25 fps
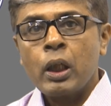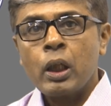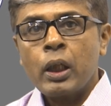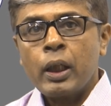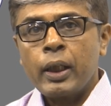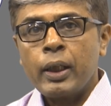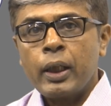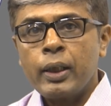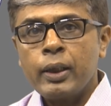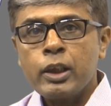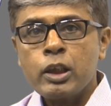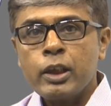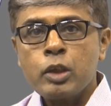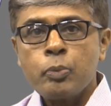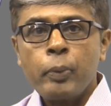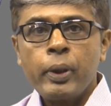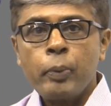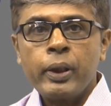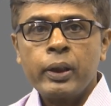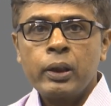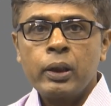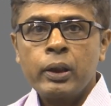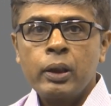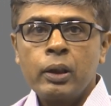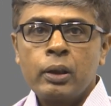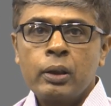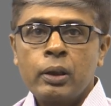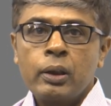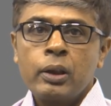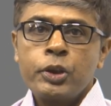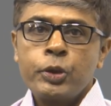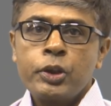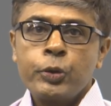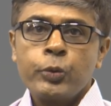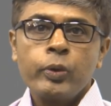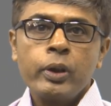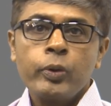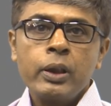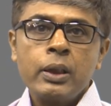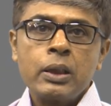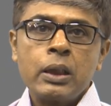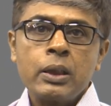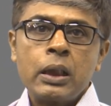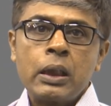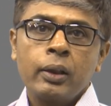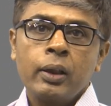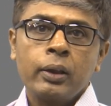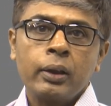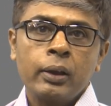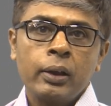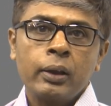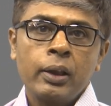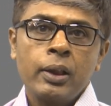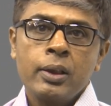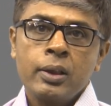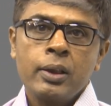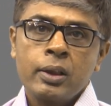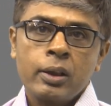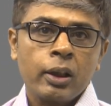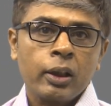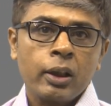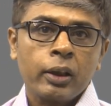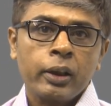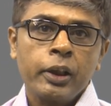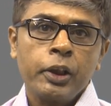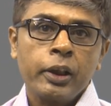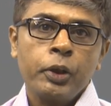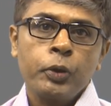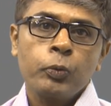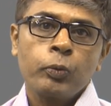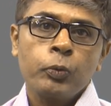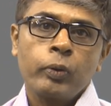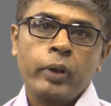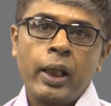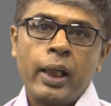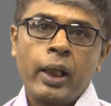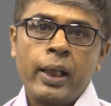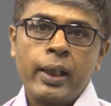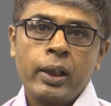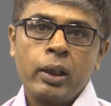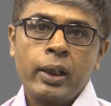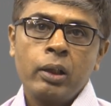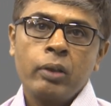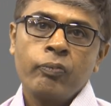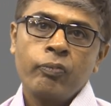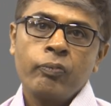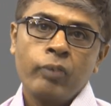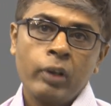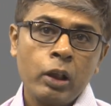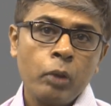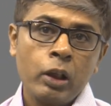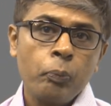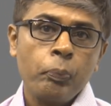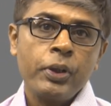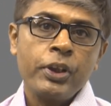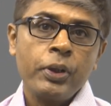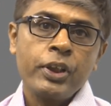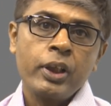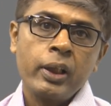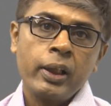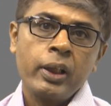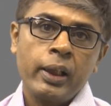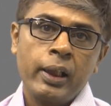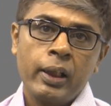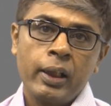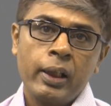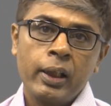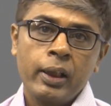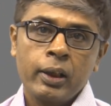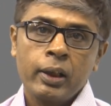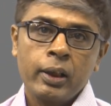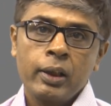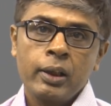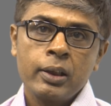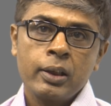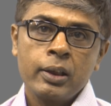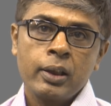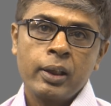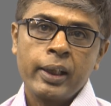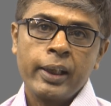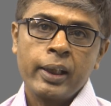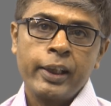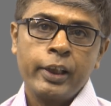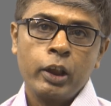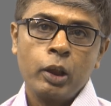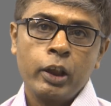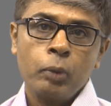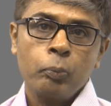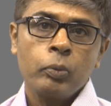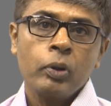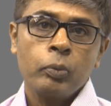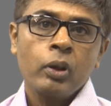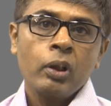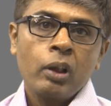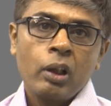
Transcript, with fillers: In this method, the students are instructed to carry a one pager handwritten write up